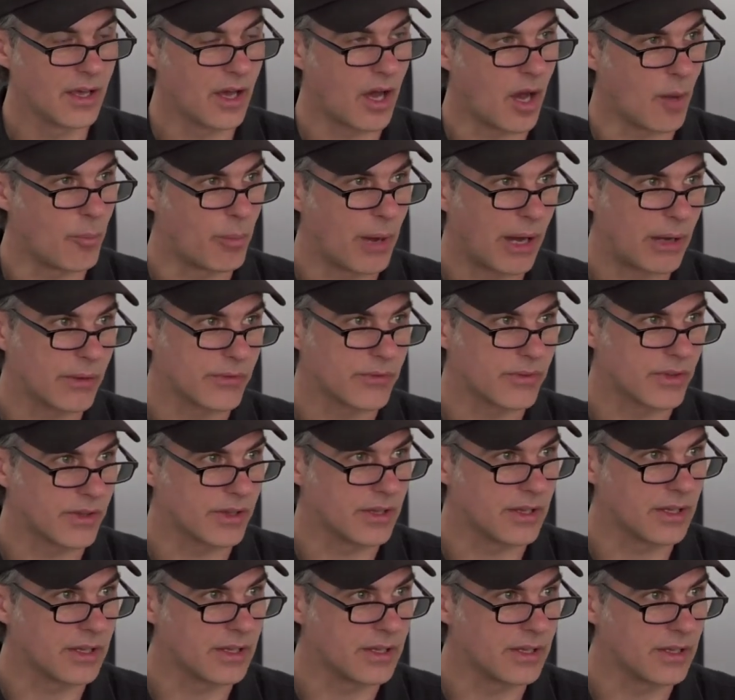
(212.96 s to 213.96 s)
about
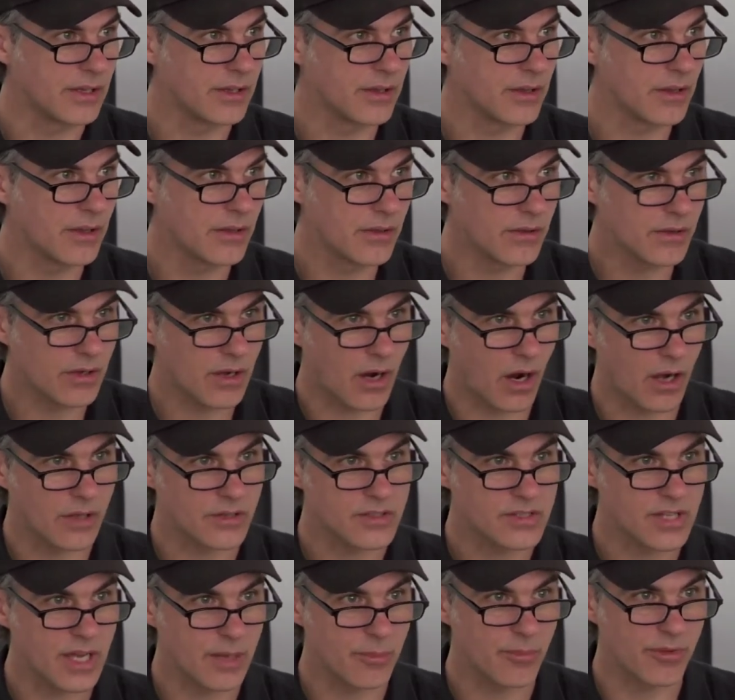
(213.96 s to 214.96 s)
the
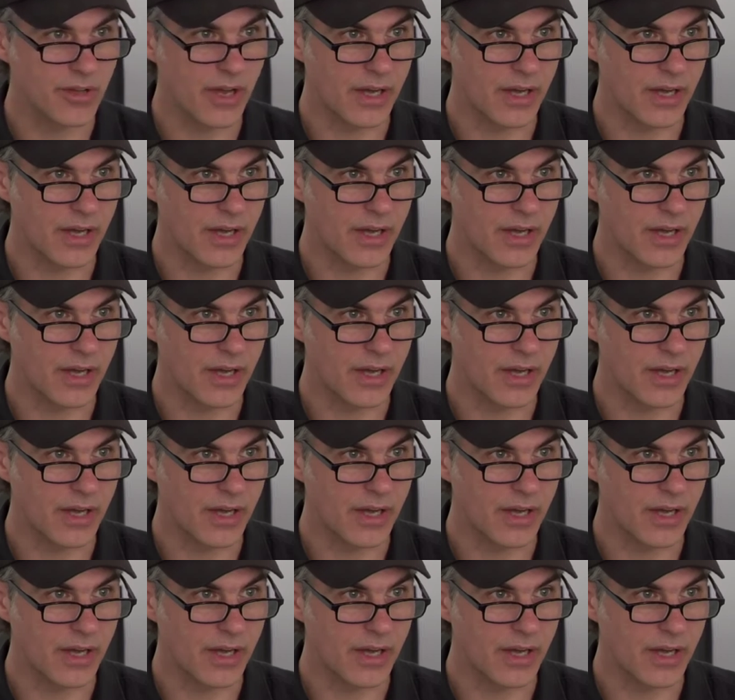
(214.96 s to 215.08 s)
concept,